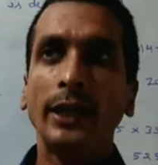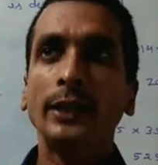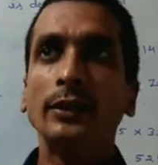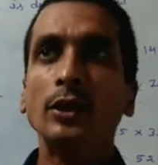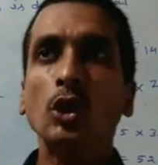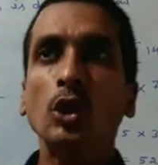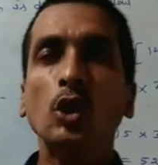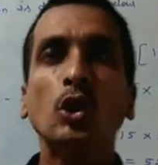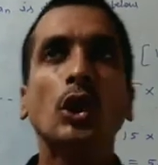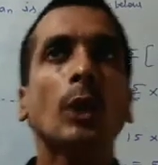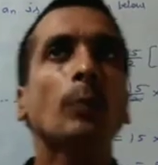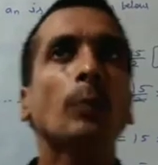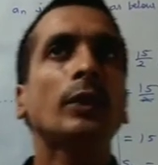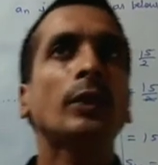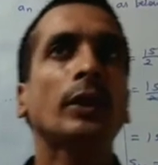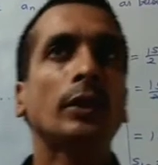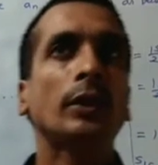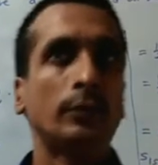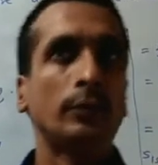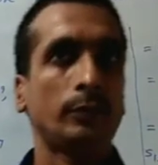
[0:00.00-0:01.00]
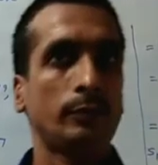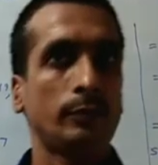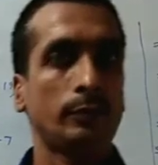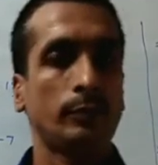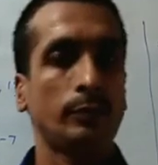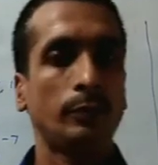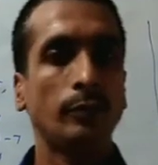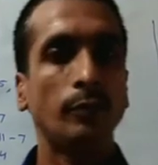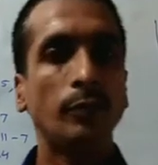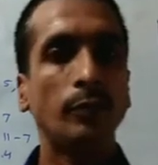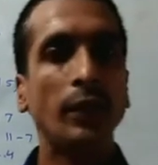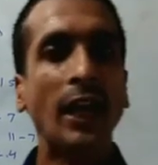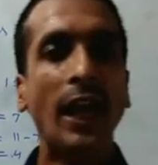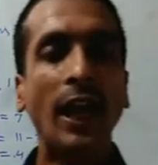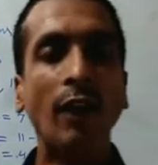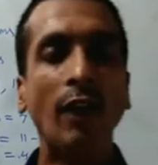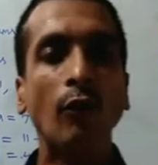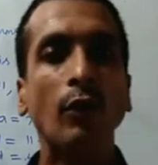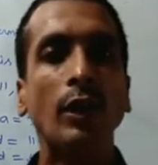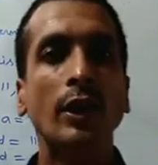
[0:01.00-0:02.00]
this chapter we
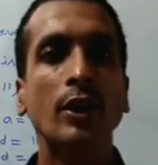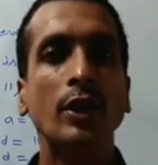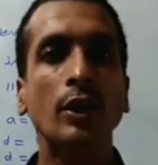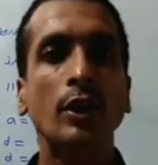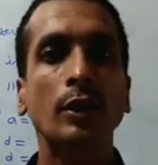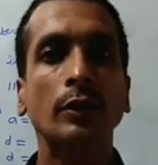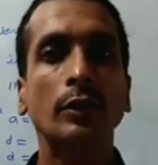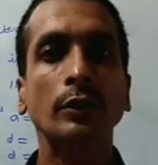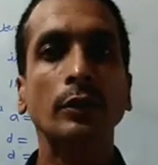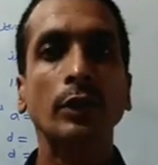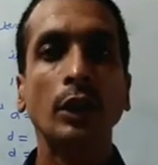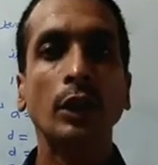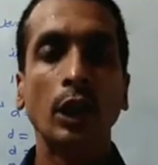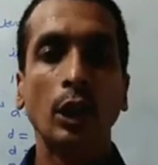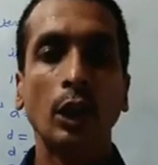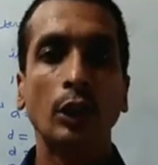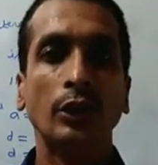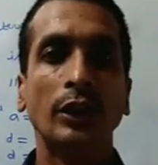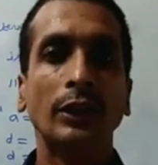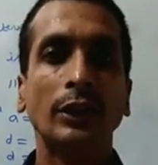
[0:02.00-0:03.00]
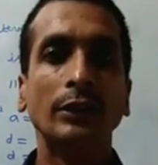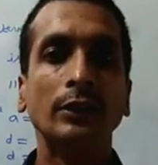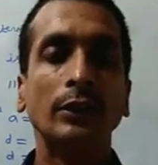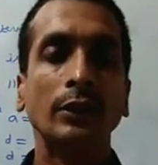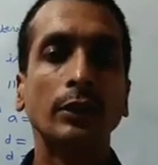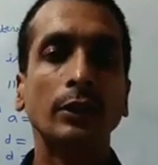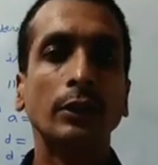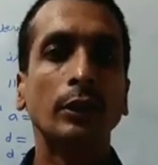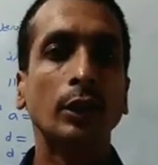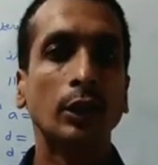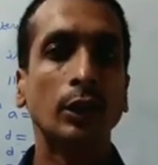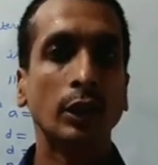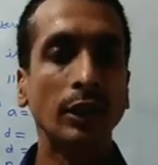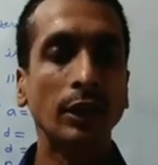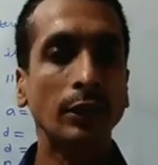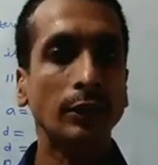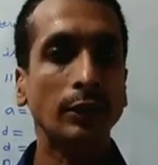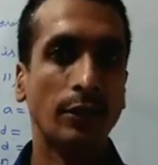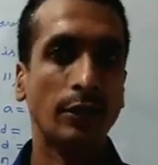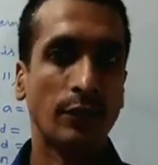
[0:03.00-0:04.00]
have learnt the three
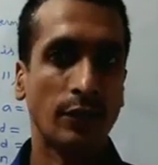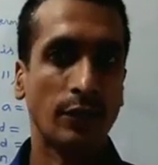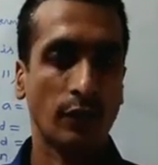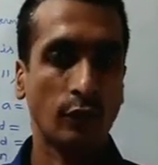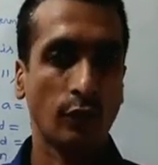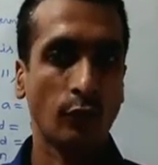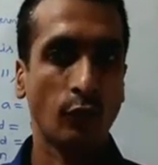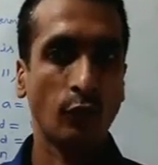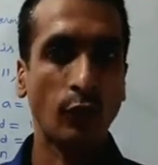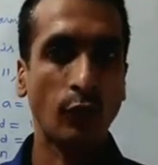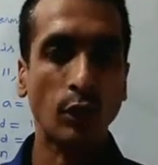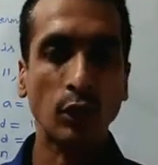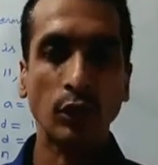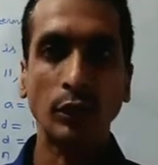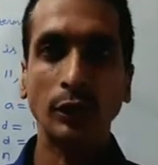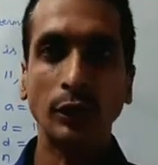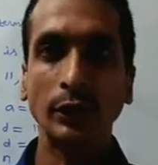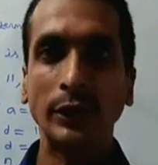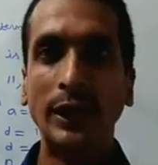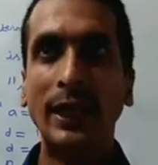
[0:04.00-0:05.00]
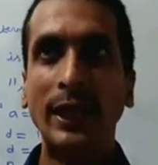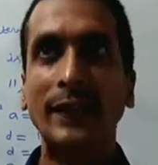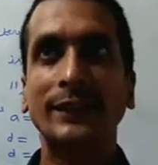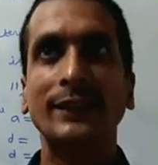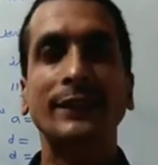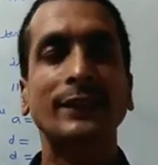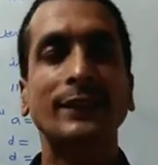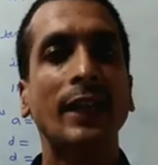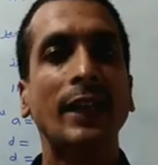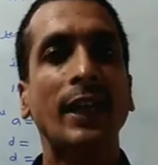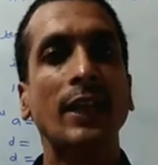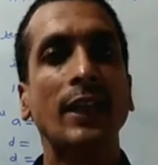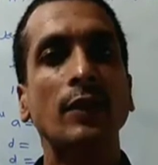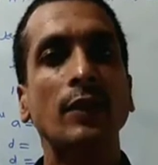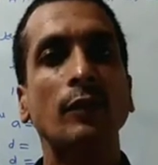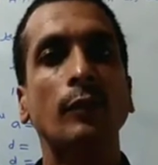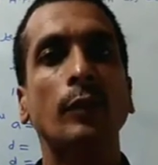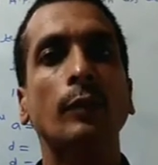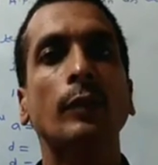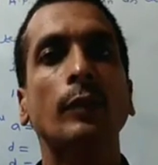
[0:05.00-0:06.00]
things. First exercise
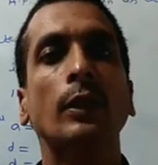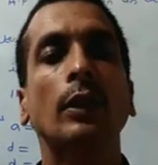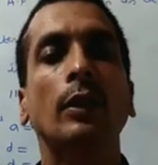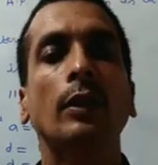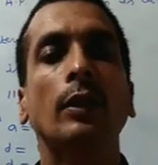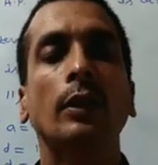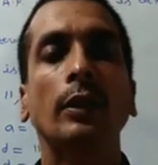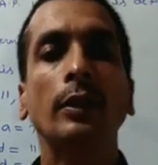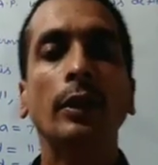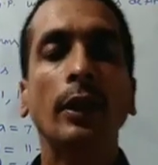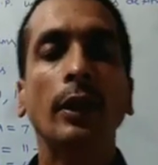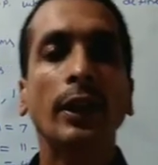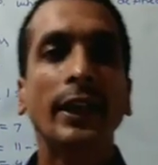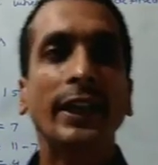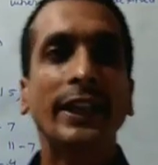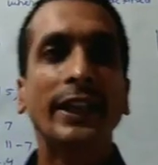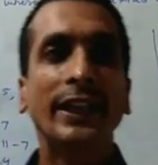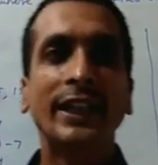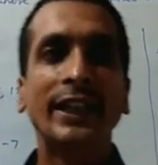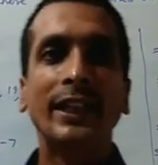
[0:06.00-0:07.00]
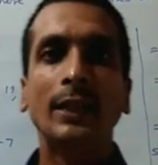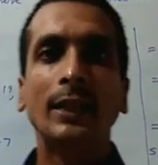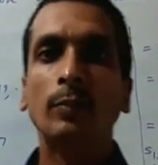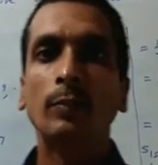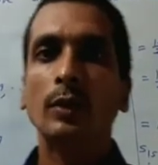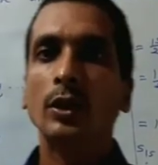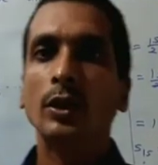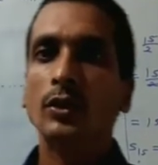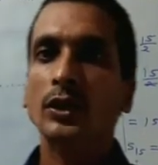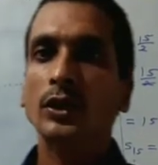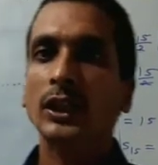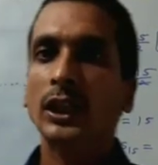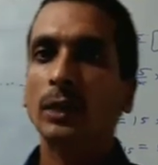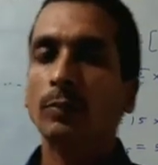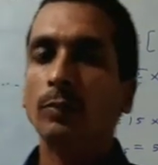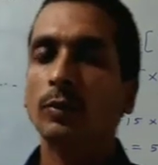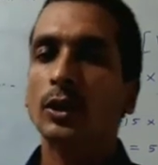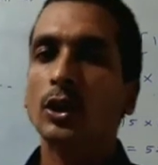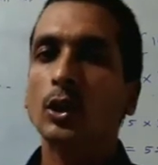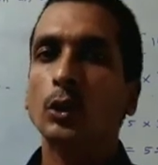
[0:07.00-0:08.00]
we will learn a plus d, a
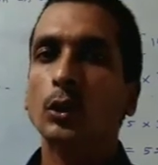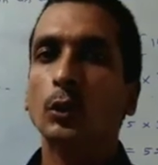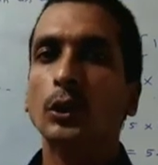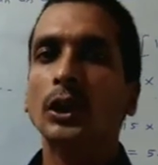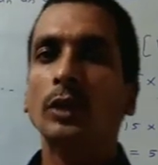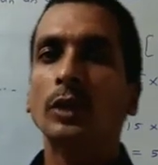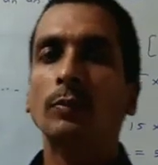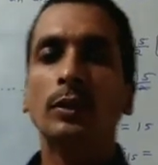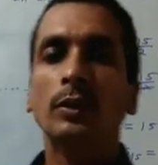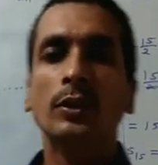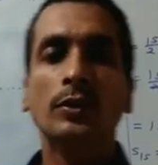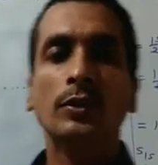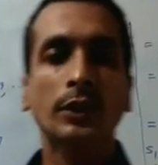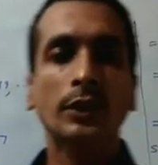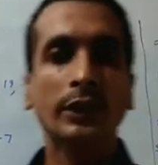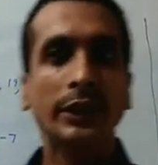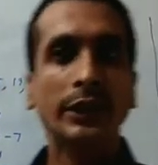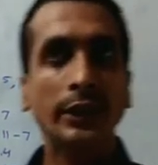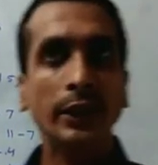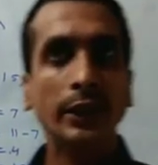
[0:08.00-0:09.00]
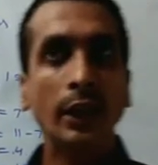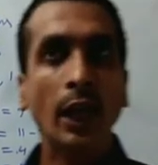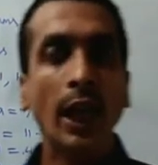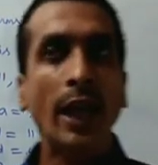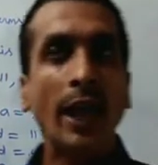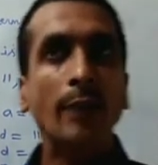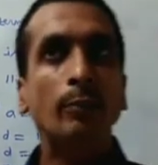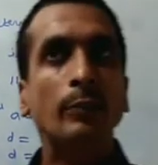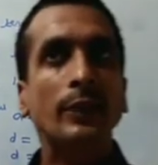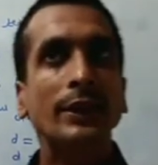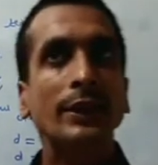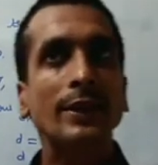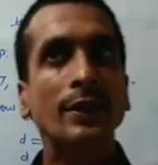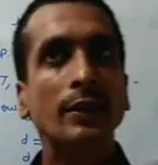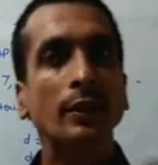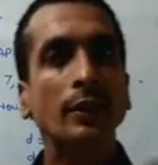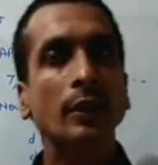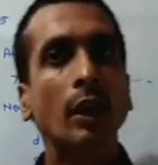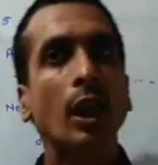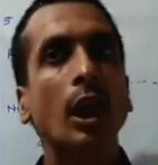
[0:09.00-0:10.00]
plus 2d, a plus 3d, means
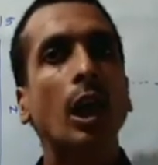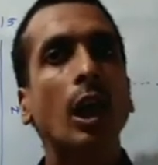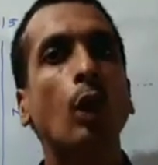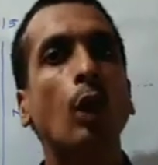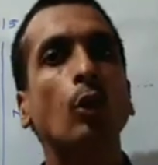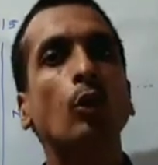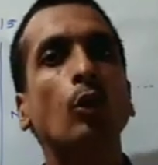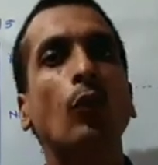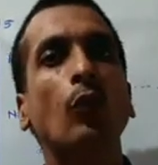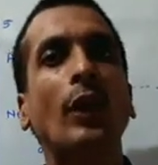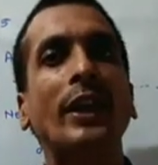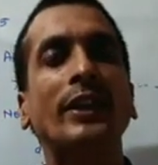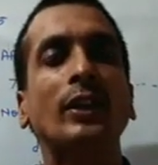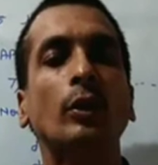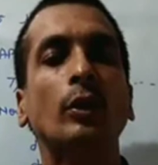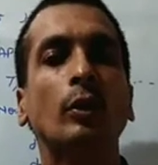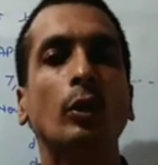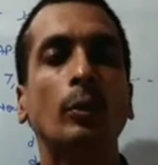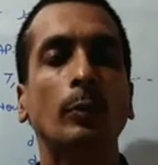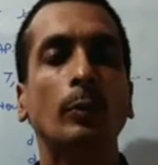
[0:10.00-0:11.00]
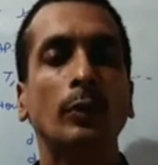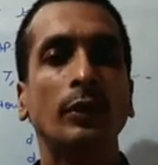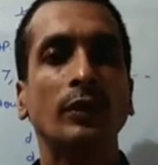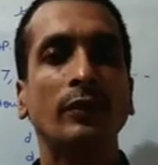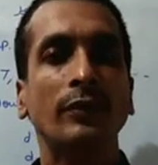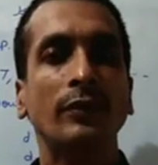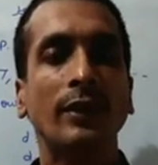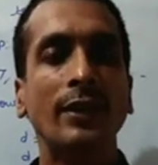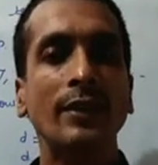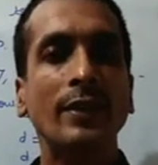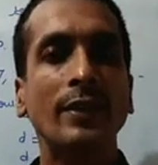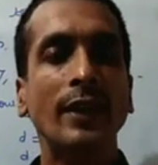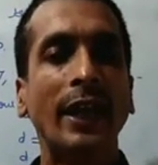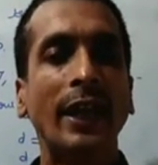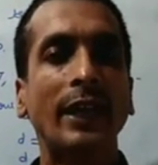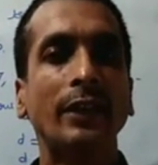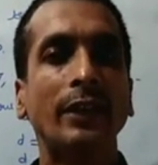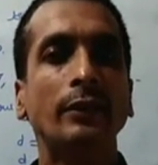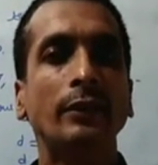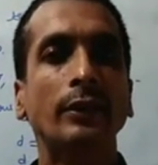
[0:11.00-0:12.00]
how to find the common difference
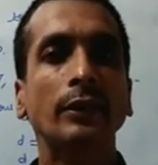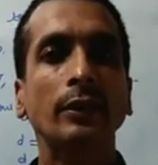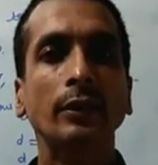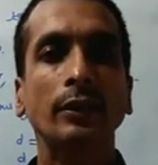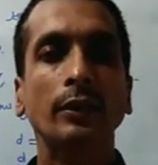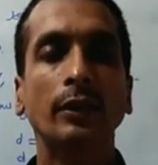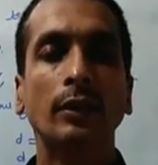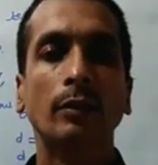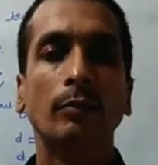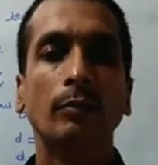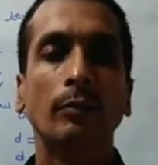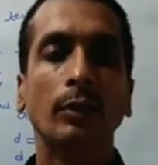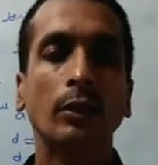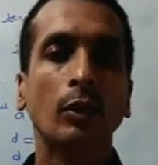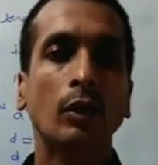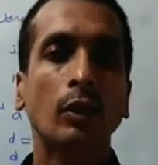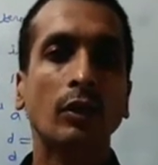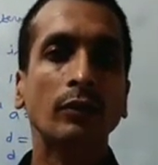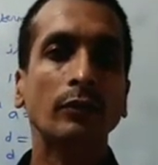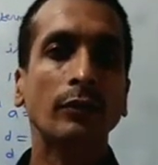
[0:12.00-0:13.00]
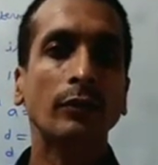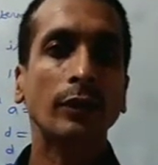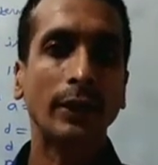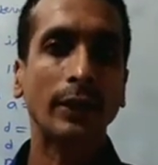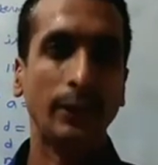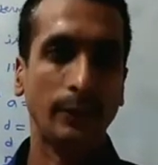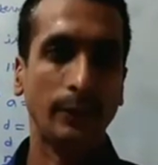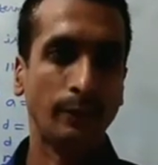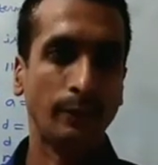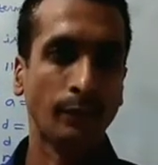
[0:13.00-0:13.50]
and the number of a.